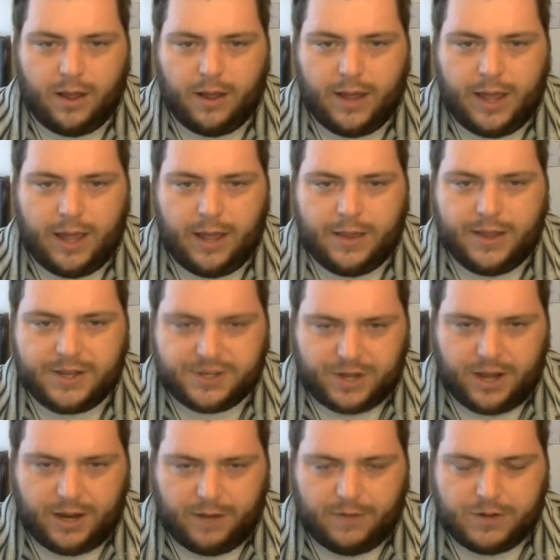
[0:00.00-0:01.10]
this
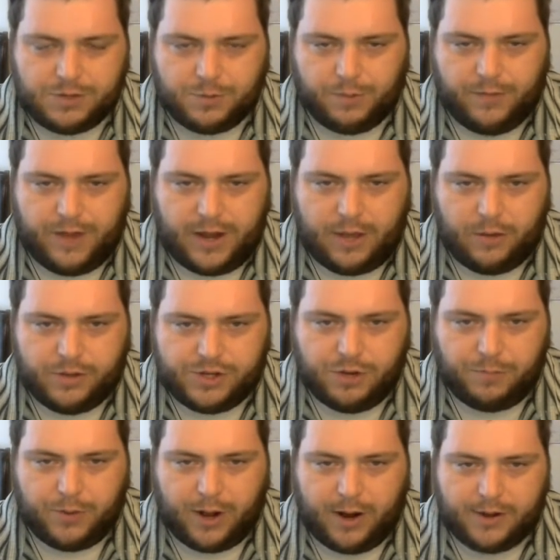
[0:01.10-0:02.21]
individual video, in 2
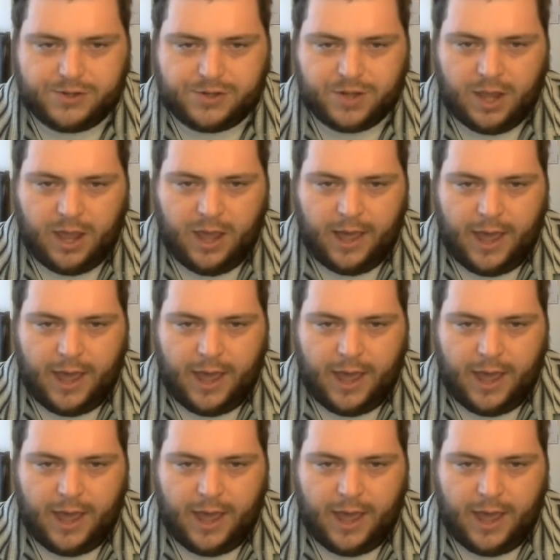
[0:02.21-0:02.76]
parts.